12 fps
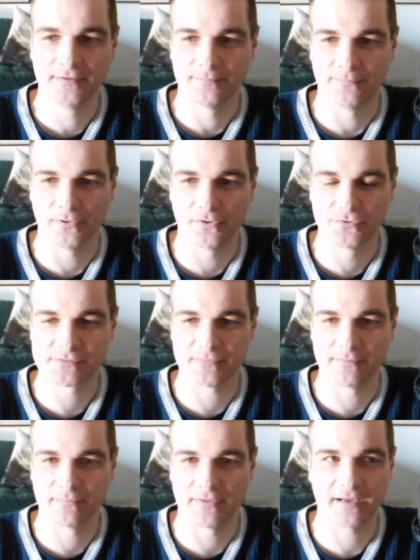blows
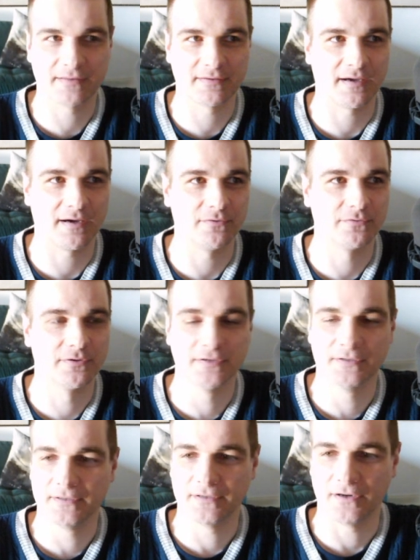my mind how
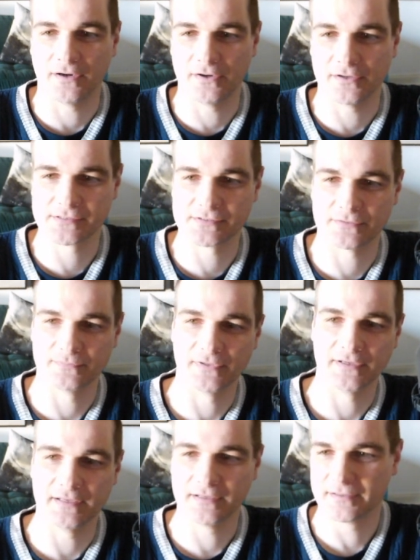
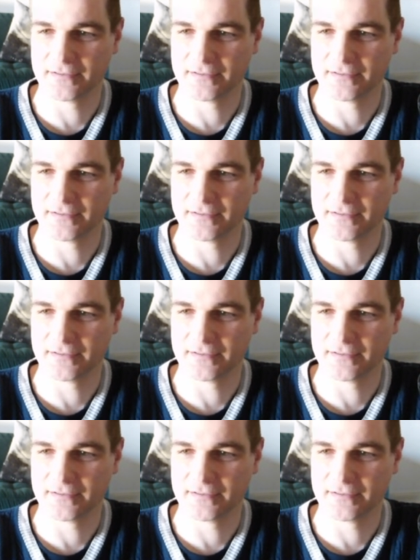awesomely